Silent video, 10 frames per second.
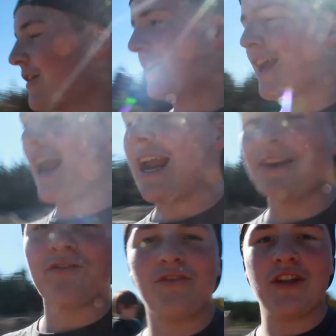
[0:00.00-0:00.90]
gonna get
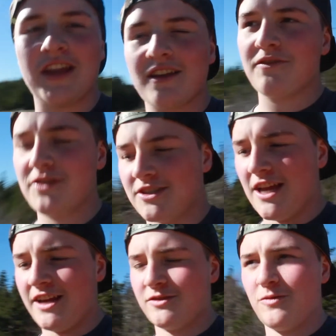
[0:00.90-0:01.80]
Aiden Fleet
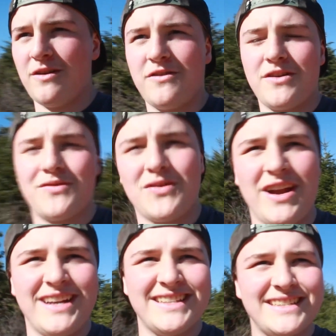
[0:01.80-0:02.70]
slash one of our
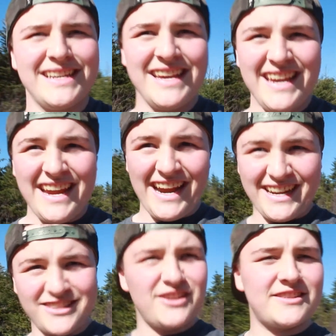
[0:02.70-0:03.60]
friends,
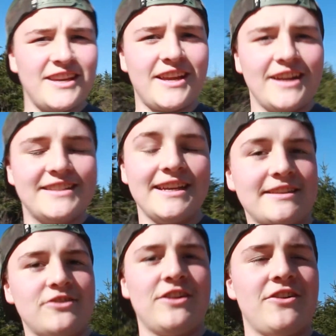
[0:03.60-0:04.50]
and it's just like a
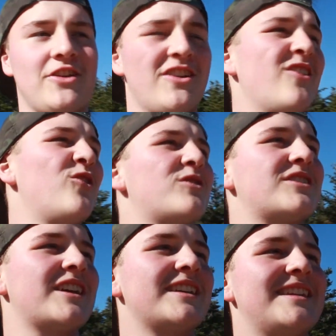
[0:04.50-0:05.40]
desert out here. It
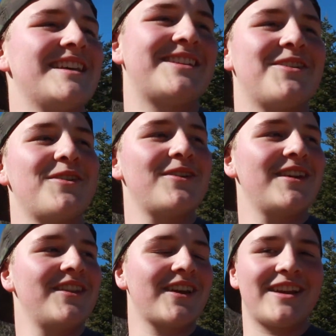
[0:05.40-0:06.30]
looks like a desert
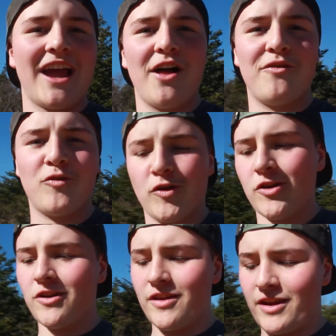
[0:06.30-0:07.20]
in like
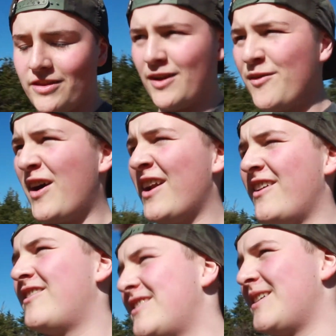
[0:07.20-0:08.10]
California or like
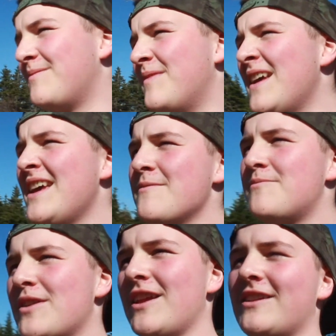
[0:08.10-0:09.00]
Nevada or something.
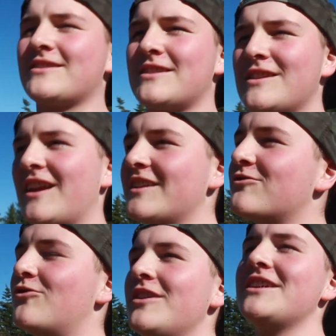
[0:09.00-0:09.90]
But it's
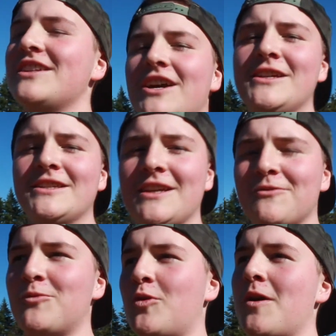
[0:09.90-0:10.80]
it's really nice
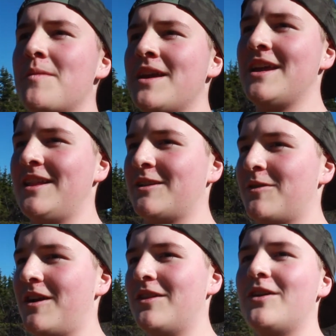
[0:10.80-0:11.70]
and warm, and
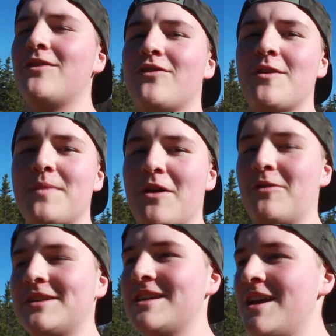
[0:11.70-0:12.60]
that's what I love
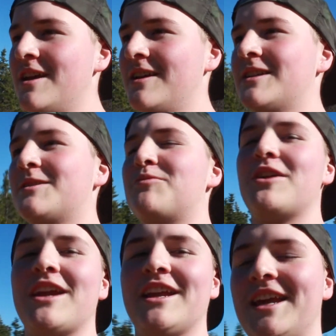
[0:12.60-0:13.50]
about
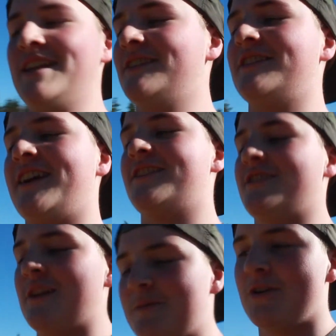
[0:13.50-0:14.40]
spring
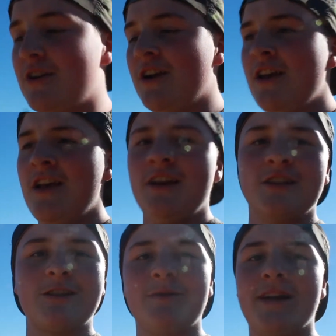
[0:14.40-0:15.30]
slash summer.
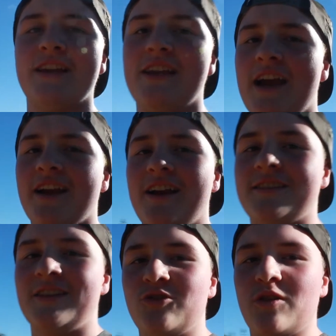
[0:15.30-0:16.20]
So uh, yeah
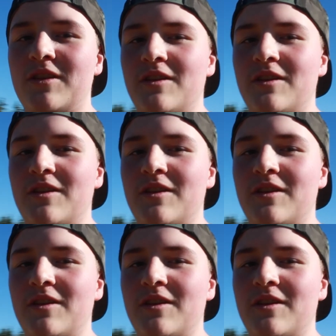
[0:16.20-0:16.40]
guys, enjoy